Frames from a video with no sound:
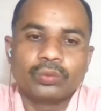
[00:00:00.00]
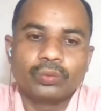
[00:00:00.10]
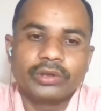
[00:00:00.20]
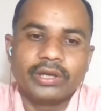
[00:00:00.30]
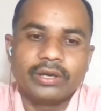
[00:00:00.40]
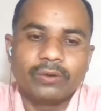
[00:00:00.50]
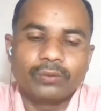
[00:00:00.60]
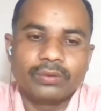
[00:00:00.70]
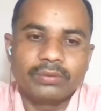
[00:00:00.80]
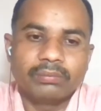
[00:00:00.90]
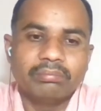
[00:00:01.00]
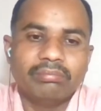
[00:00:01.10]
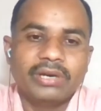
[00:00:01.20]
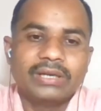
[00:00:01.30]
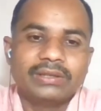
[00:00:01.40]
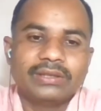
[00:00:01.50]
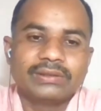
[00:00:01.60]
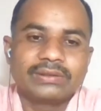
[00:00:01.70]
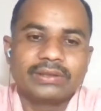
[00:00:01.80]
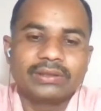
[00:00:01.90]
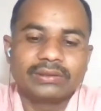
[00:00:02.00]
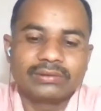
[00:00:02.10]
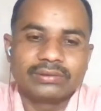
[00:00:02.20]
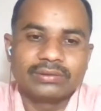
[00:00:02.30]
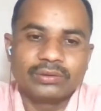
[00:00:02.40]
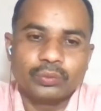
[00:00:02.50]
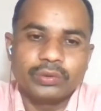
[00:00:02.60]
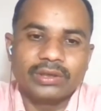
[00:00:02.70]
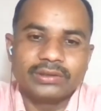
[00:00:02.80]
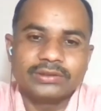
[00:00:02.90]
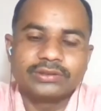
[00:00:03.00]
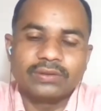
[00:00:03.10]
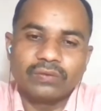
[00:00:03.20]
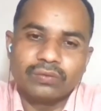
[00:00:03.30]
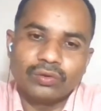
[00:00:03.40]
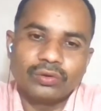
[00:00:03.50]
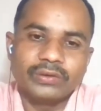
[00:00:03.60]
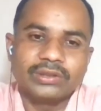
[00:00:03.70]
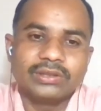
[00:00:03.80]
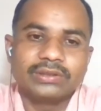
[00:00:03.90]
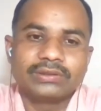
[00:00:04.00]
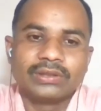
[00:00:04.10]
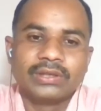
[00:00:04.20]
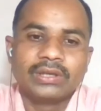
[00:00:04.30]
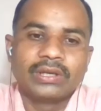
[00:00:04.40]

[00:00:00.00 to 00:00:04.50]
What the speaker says: we have made this and we are just following this,